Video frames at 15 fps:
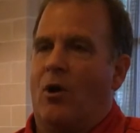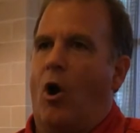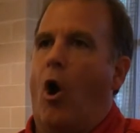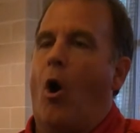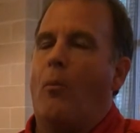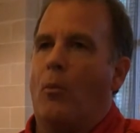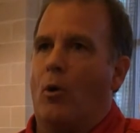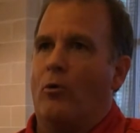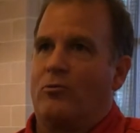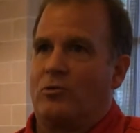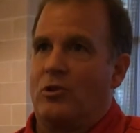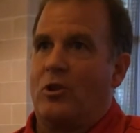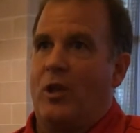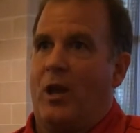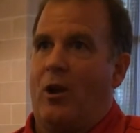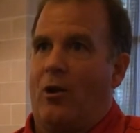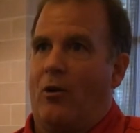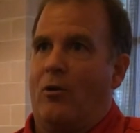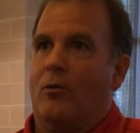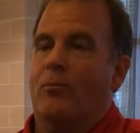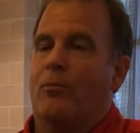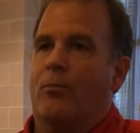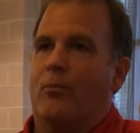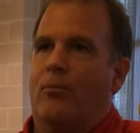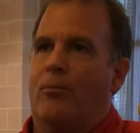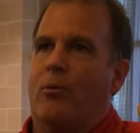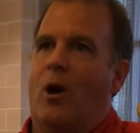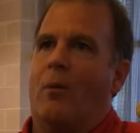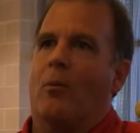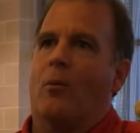almost there,
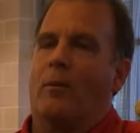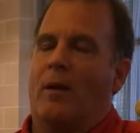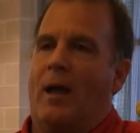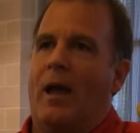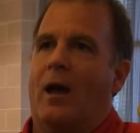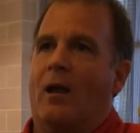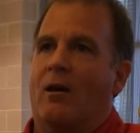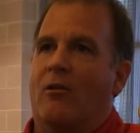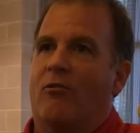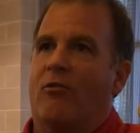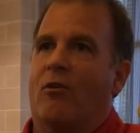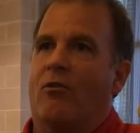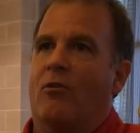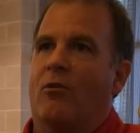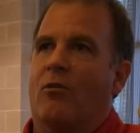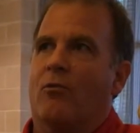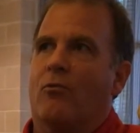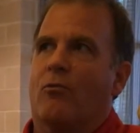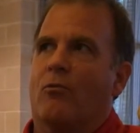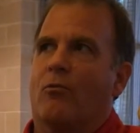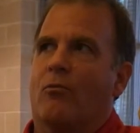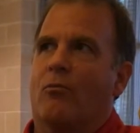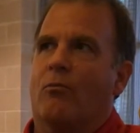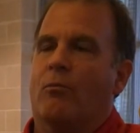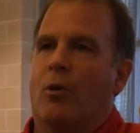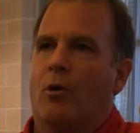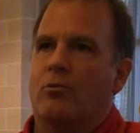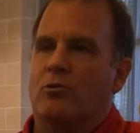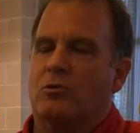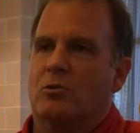probably ahead of
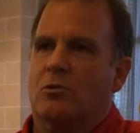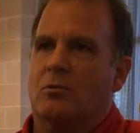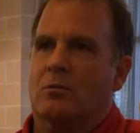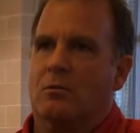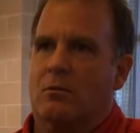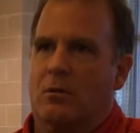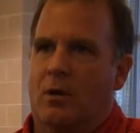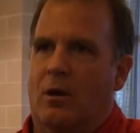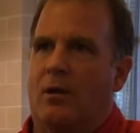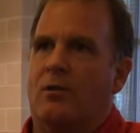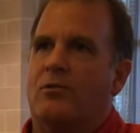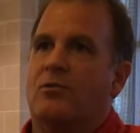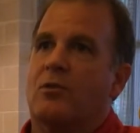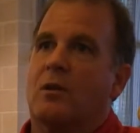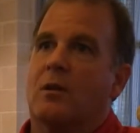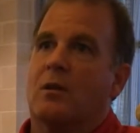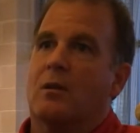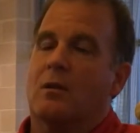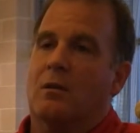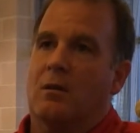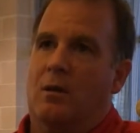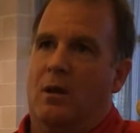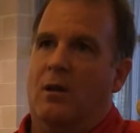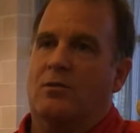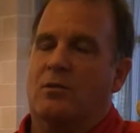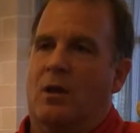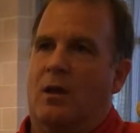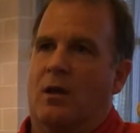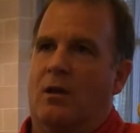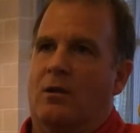most kids
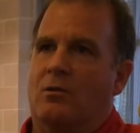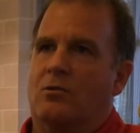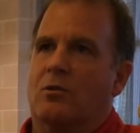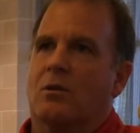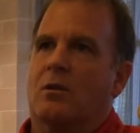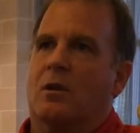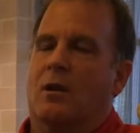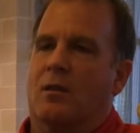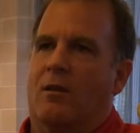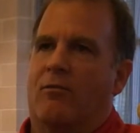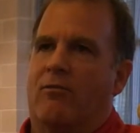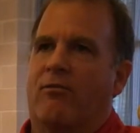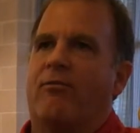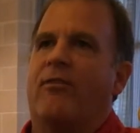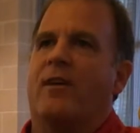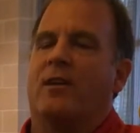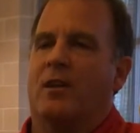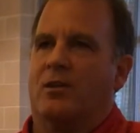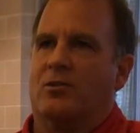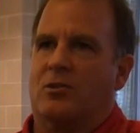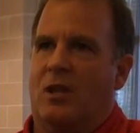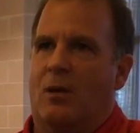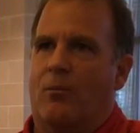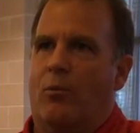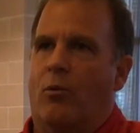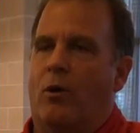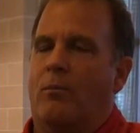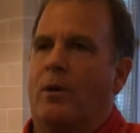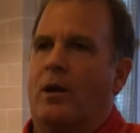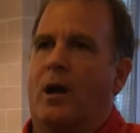his age in the fitness
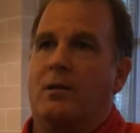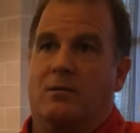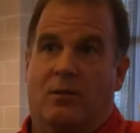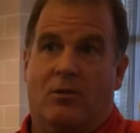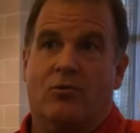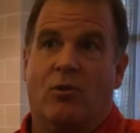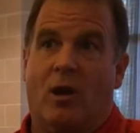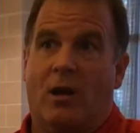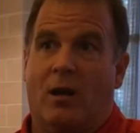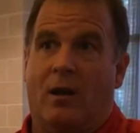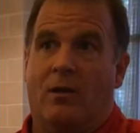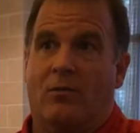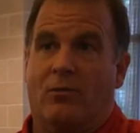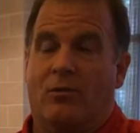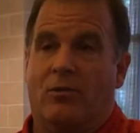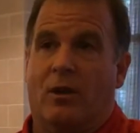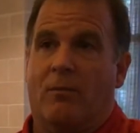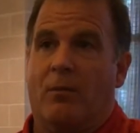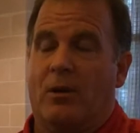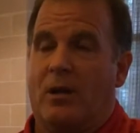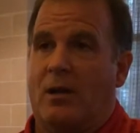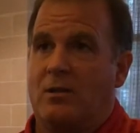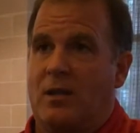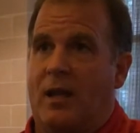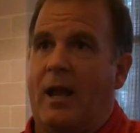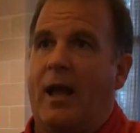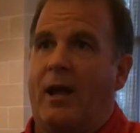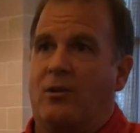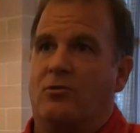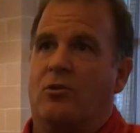standpoint, because of the training he's received, because of that
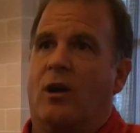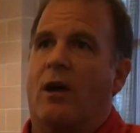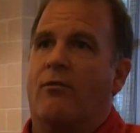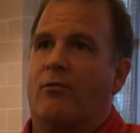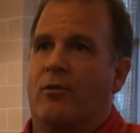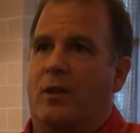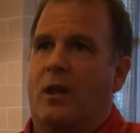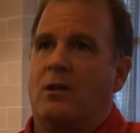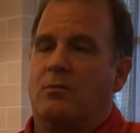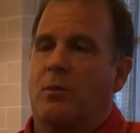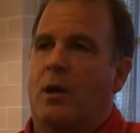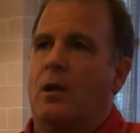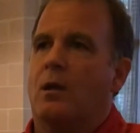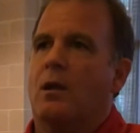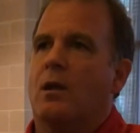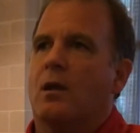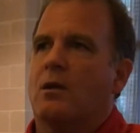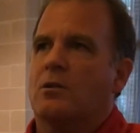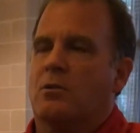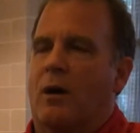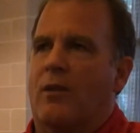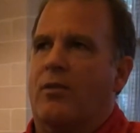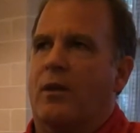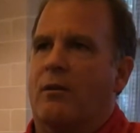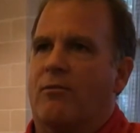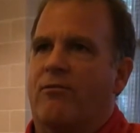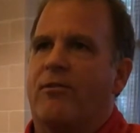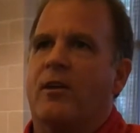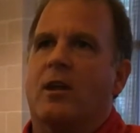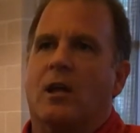extra effort that he's made. So I think
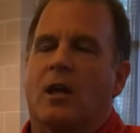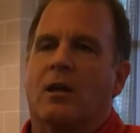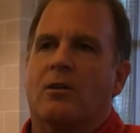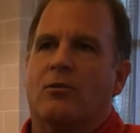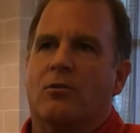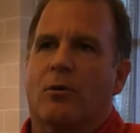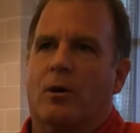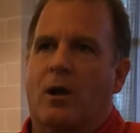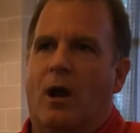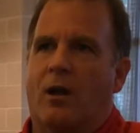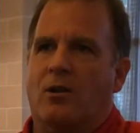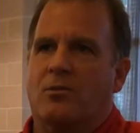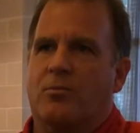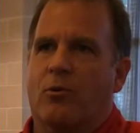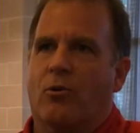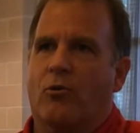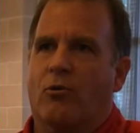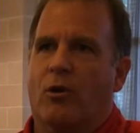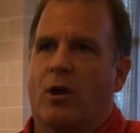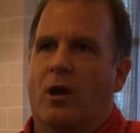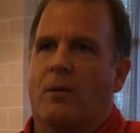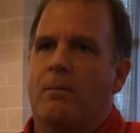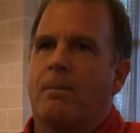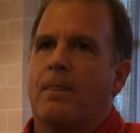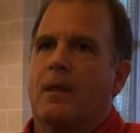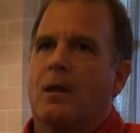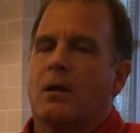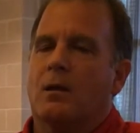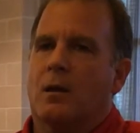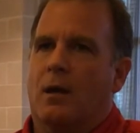fitting into a college program,
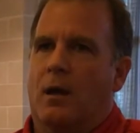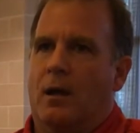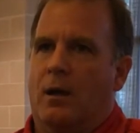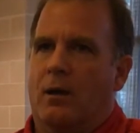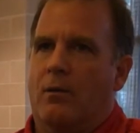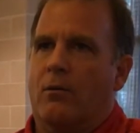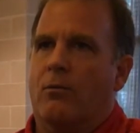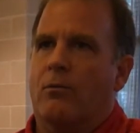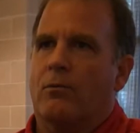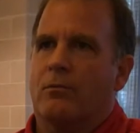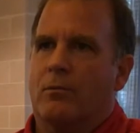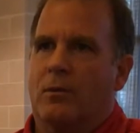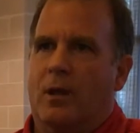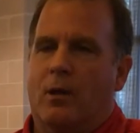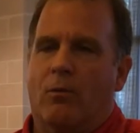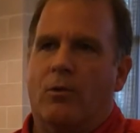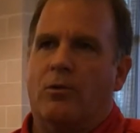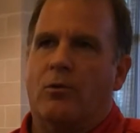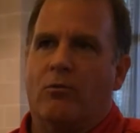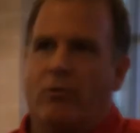he would do